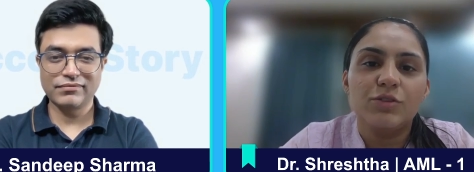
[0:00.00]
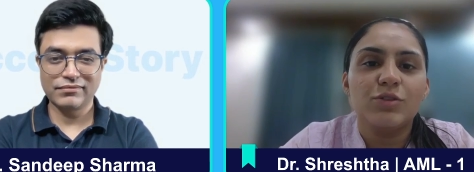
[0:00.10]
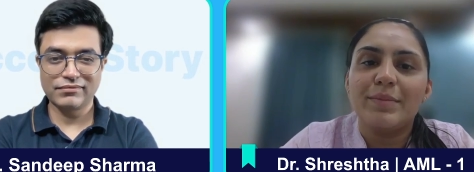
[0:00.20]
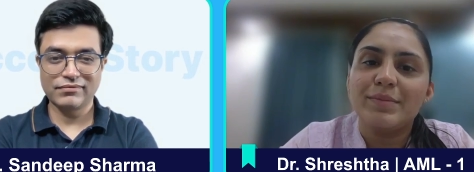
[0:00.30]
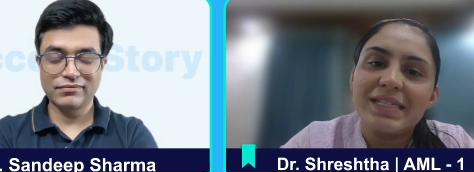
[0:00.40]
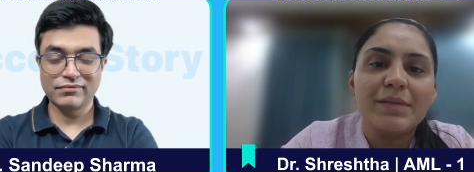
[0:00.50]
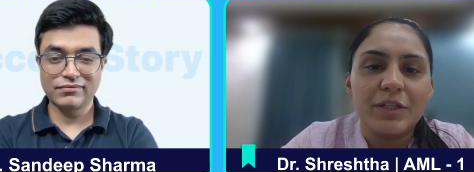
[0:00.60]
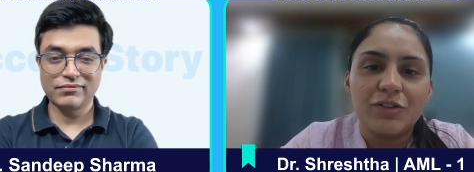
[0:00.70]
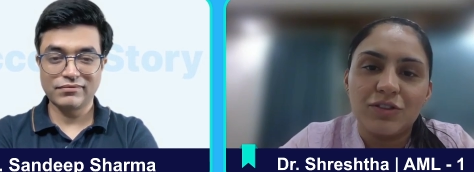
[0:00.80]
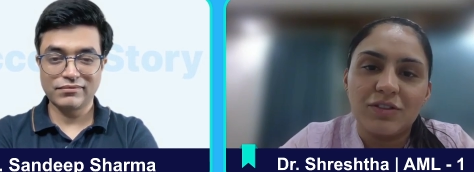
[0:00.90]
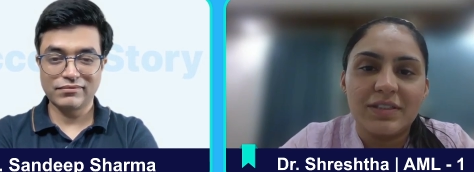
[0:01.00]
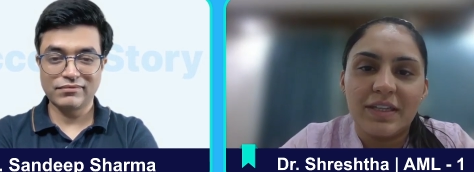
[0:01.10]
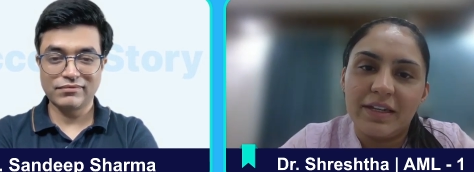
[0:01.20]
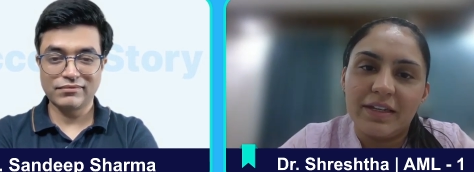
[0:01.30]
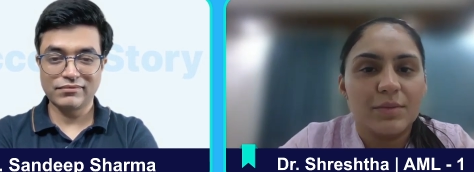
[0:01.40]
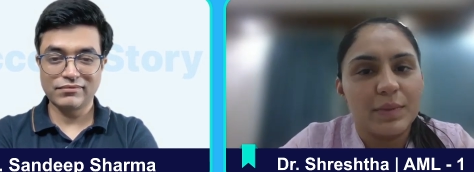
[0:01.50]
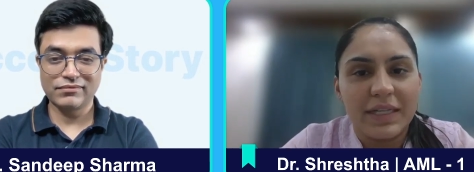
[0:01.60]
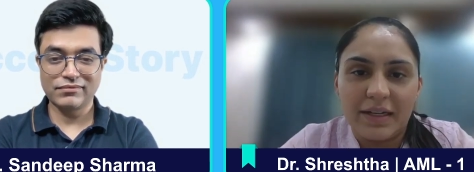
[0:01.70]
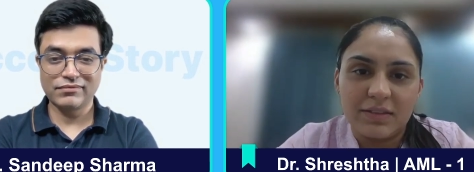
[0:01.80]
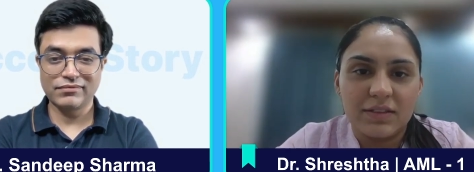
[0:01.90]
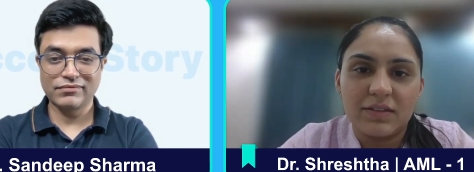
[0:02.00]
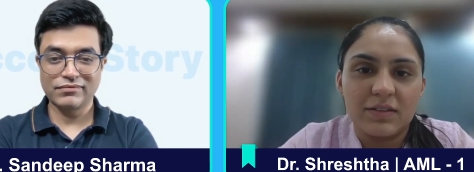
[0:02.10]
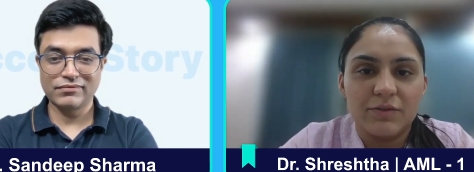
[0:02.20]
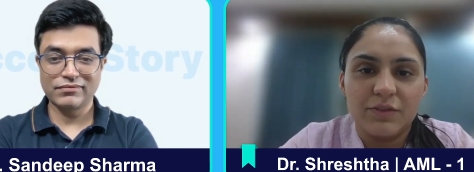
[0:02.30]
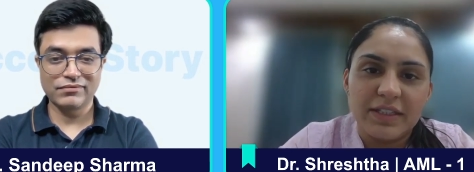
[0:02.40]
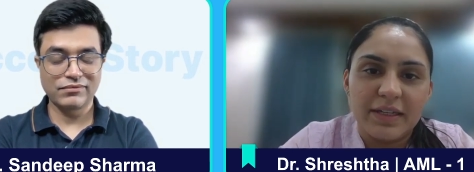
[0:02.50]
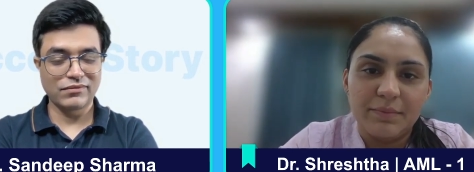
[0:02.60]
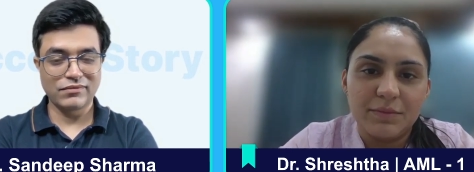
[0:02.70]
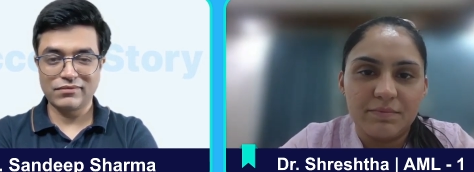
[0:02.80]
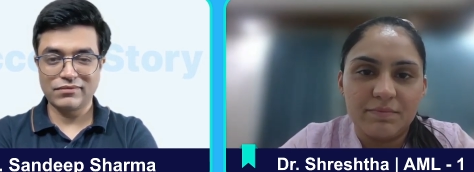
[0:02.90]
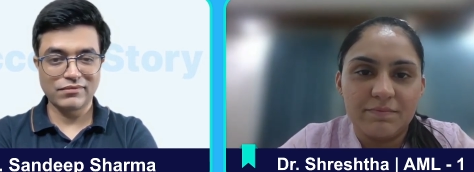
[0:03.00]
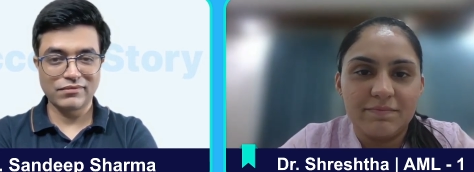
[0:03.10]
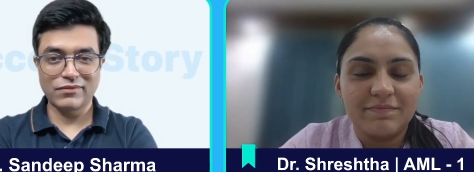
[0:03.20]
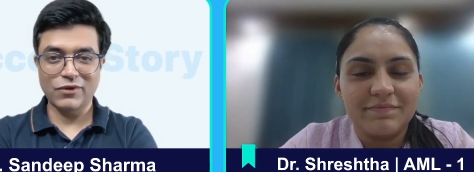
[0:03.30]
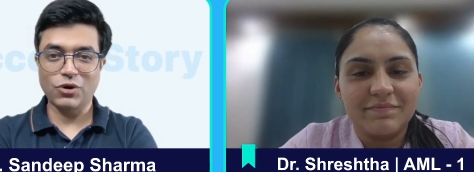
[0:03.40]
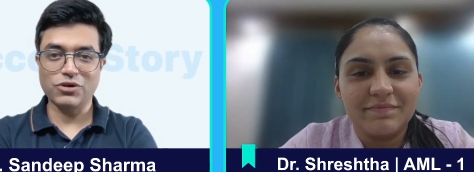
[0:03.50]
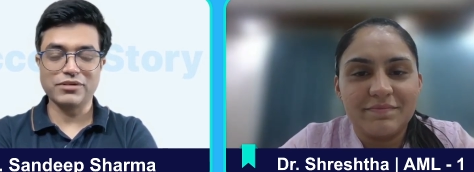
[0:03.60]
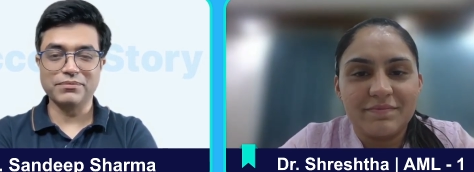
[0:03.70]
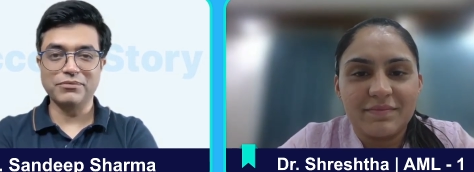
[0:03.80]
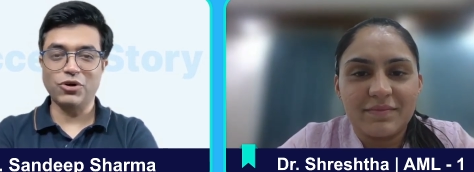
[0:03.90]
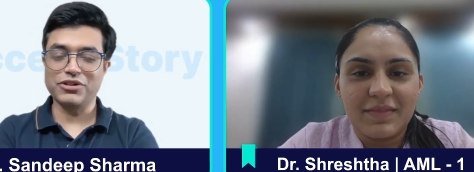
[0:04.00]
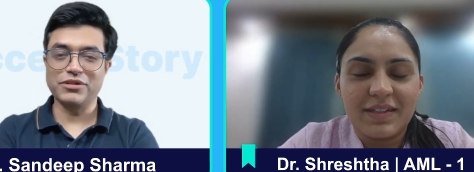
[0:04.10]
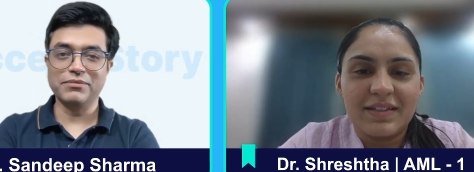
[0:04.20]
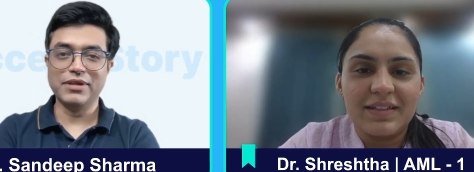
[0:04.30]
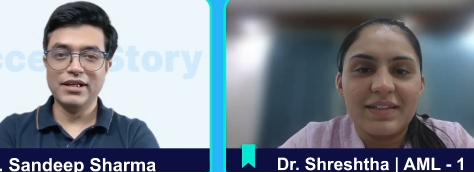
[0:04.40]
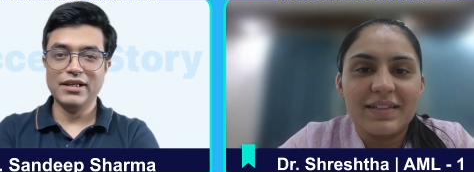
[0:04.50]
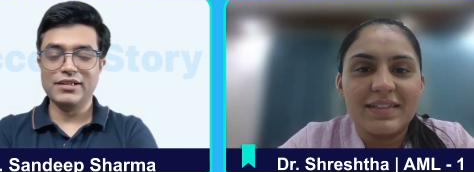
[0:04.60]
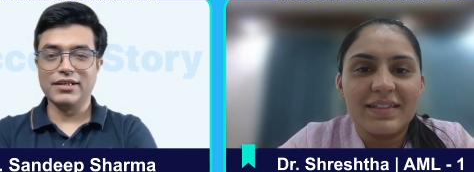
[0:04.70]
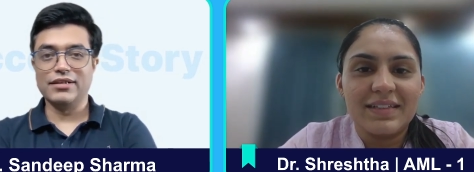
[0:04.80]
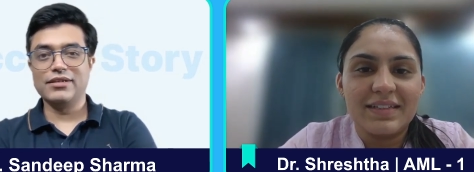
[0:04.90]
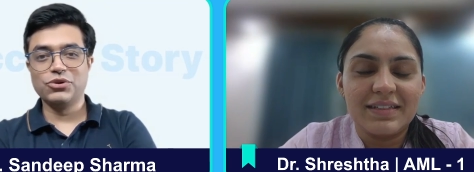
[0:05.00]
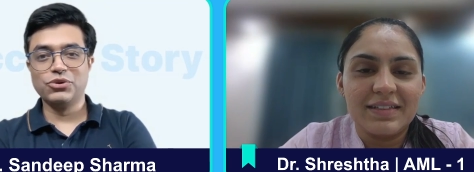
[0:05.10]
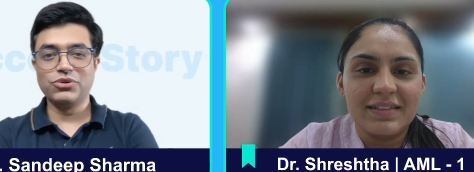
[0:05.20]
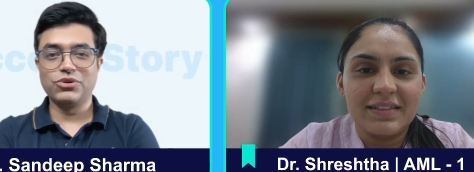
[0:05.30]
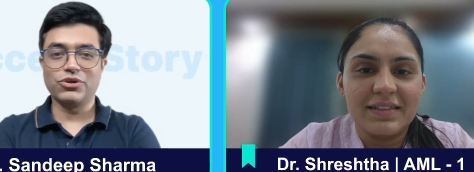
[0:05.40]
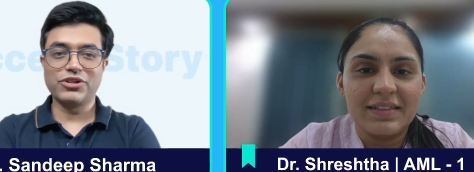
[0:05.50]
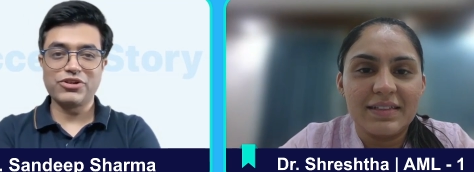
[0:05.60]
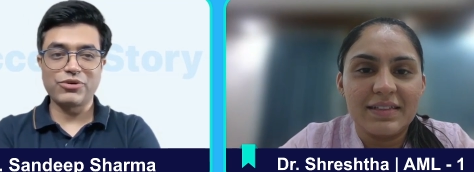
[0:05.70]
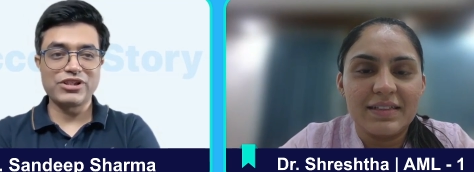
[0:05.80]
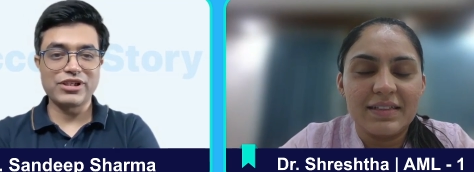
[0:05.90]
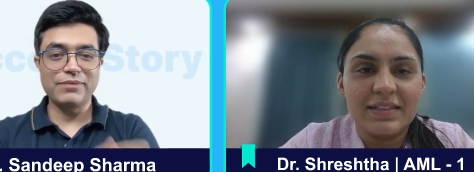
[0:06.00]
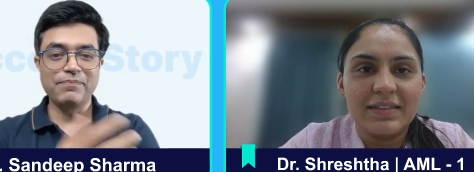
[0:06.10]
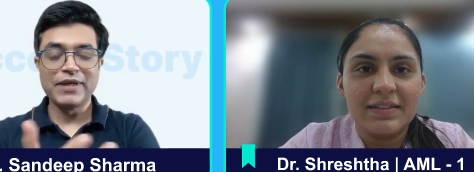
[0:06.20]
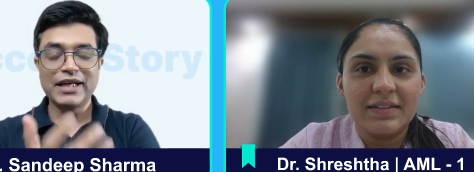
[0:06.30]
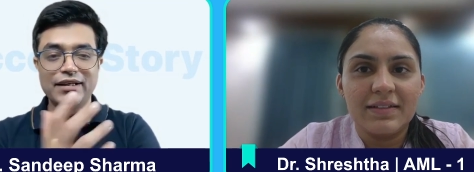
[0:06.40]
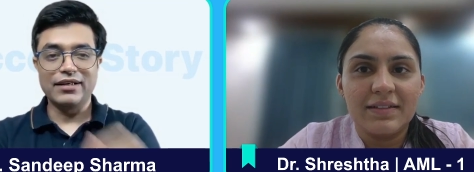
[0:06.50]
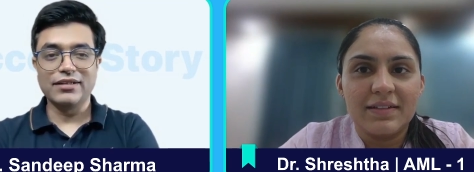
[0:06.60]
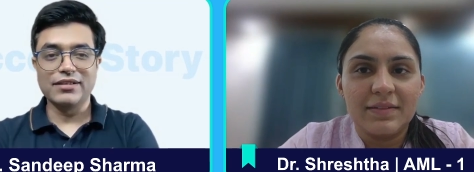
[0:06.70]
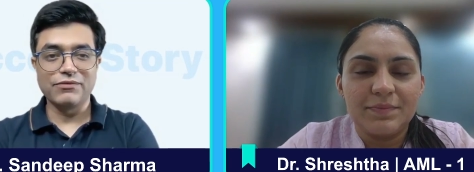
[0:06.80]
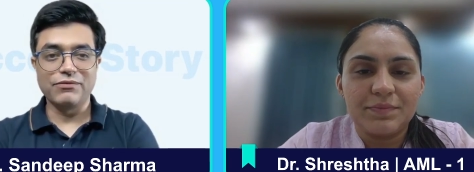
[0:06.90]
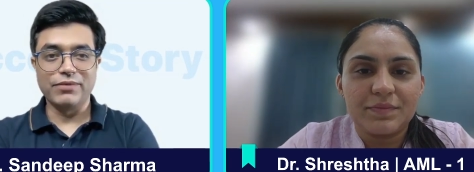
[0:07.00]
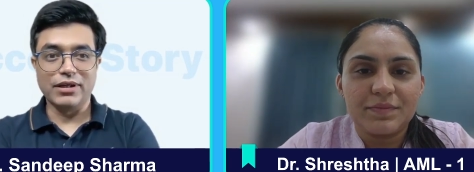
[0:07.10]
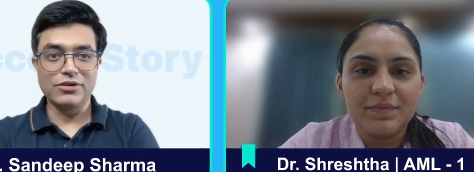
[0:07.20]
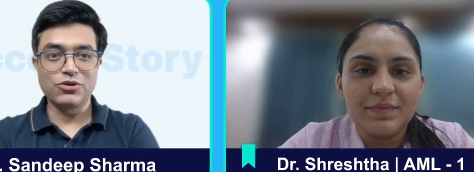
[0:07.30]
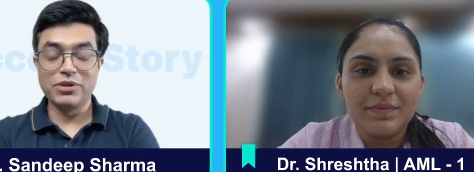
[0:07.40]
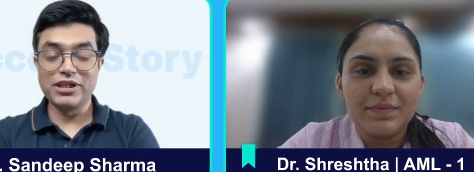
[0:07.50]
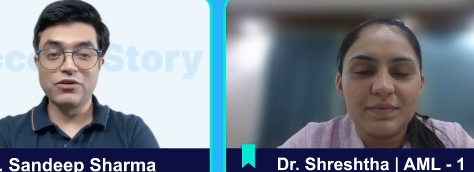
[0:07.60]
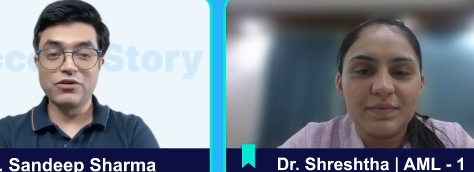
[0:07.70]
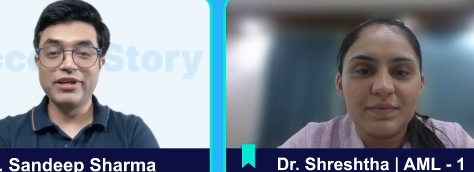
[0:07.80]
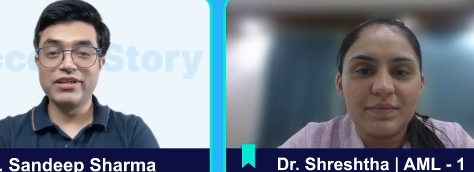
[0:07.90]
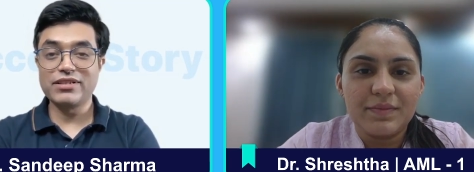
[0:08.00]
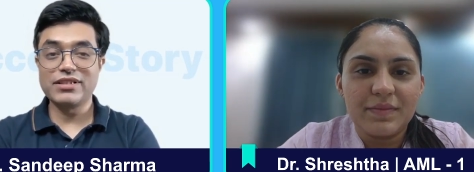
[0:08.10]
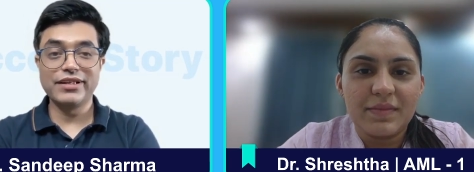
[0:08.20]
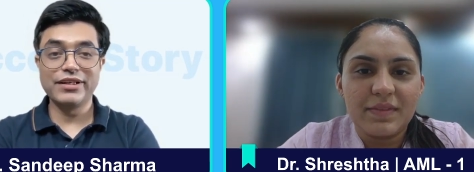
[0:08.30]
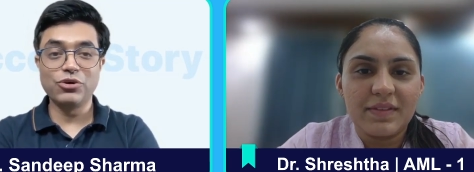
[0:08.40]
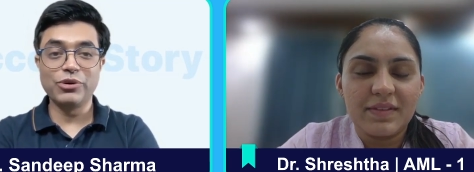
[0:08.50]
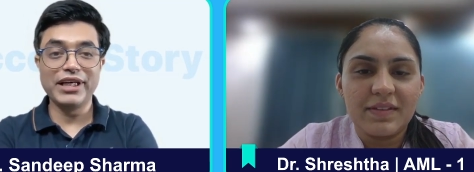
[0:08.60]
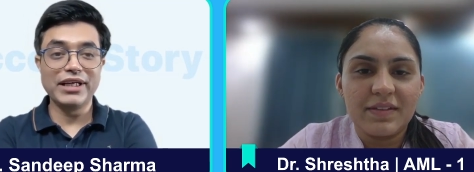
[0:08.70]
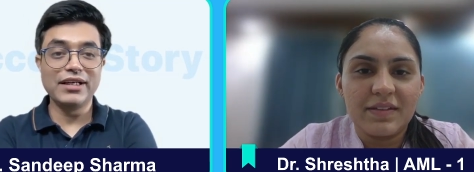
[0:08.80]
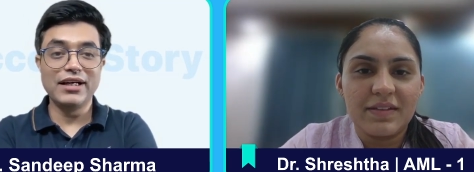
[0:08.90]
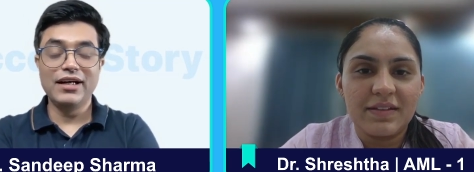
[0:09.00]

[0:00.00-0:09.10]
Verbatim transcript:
Speaker 1: so I'm seeing patients there as a pediatric with them.
Speaker 2: Awesome, awesome. Uh, so, Dr. Shreshtha, uh, uh, students would be interested in knowing